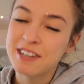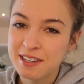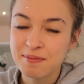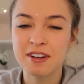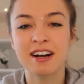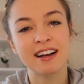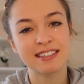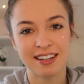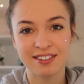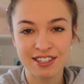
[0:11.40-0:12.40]
what's up you
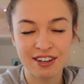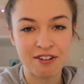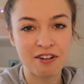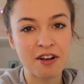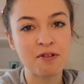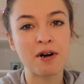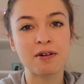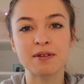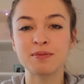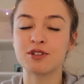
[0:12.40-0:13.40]
guys how's it going
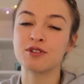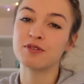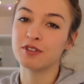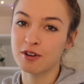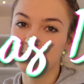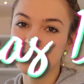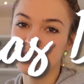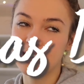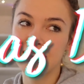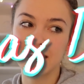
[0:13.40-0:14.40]
welcome to vlogmas
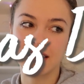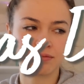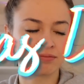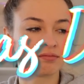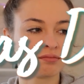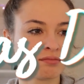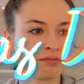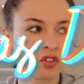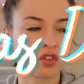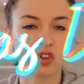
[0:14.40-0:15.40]
day
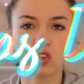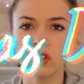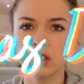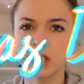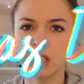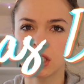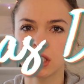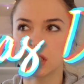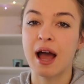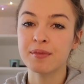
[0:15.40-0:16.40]
four
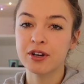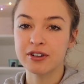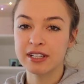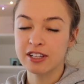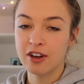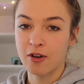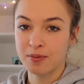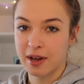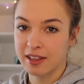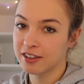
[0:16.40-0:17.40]
i'm currently
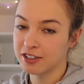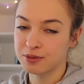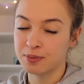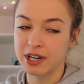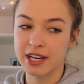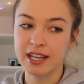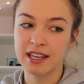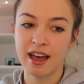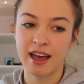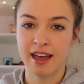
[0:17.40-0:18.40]
on my lunch
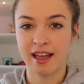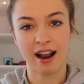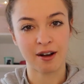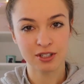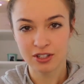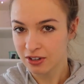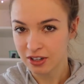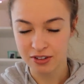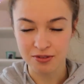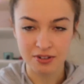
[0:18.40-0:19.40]
break and i was
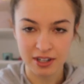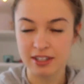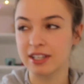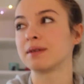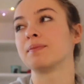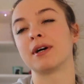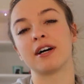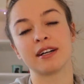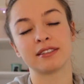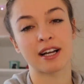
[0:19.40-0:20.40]
gonna go running
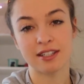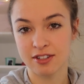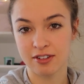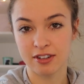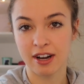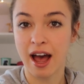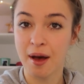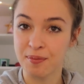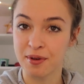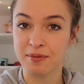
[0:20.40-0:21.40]
but that's not gonna
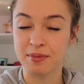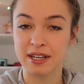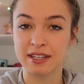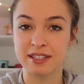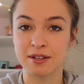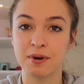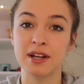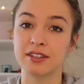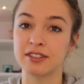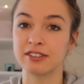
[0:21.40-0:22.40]
happen because the
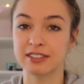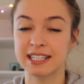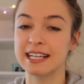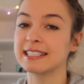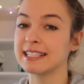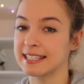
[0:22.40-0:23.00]
weather looks like